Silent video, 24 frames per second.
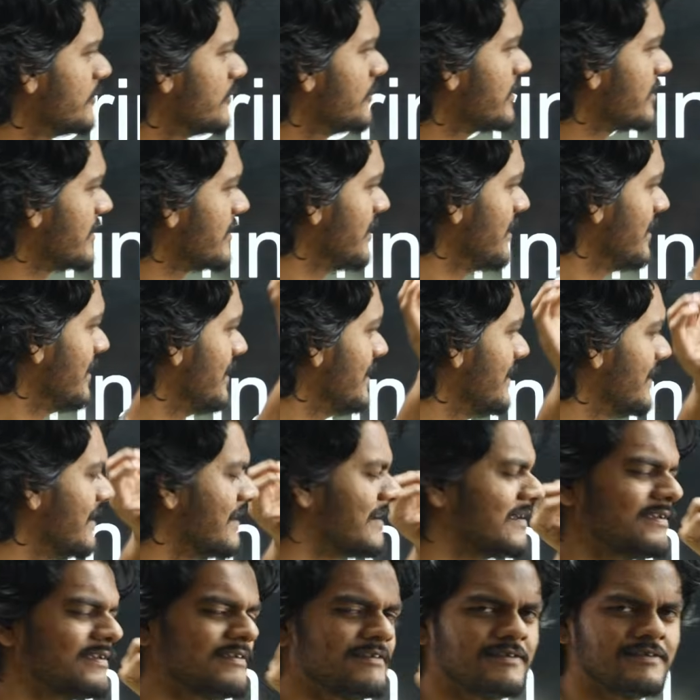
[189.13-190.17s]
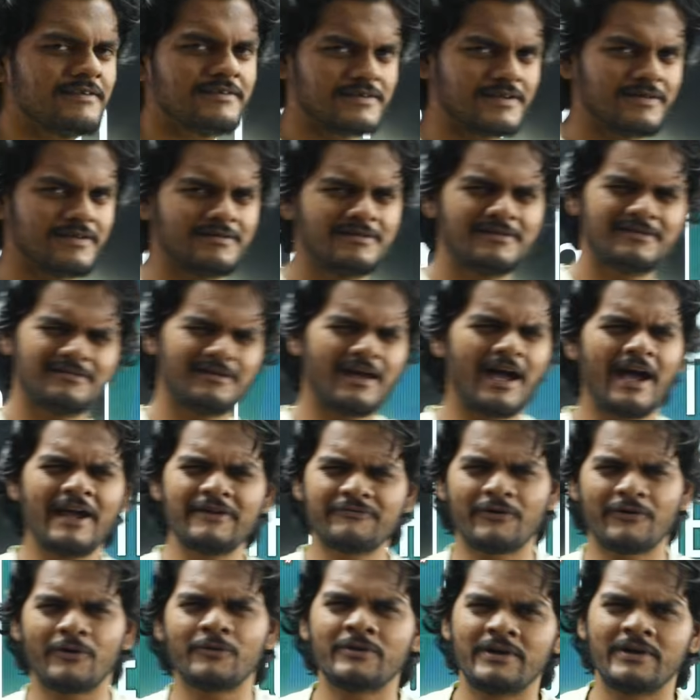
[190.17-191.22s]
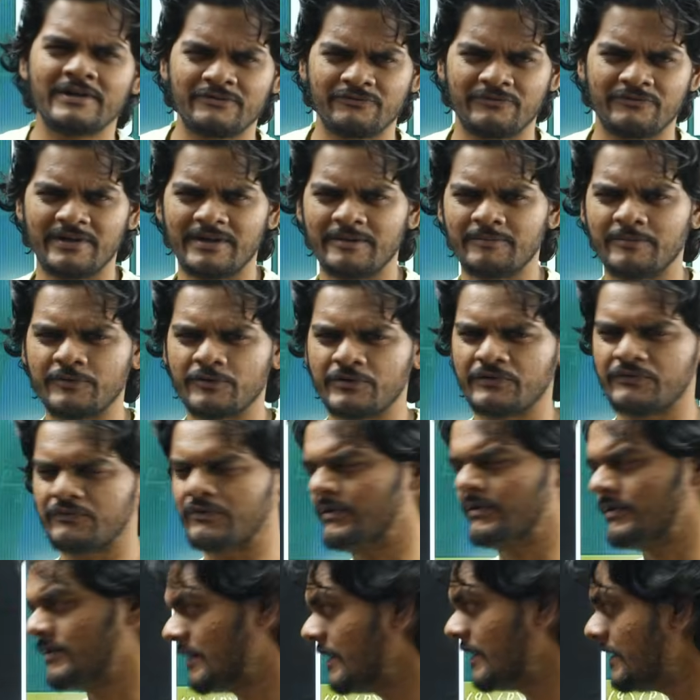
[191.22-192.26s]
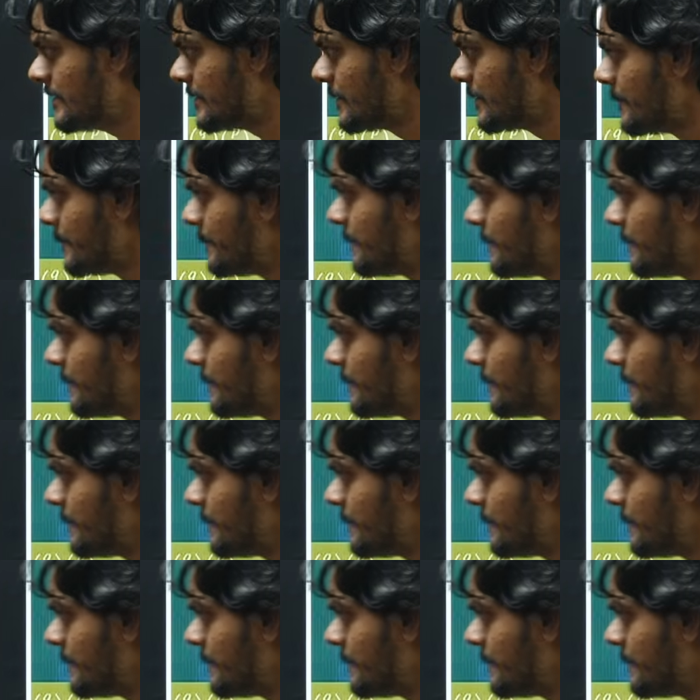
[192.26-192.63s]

book is I found it very beautiful, right?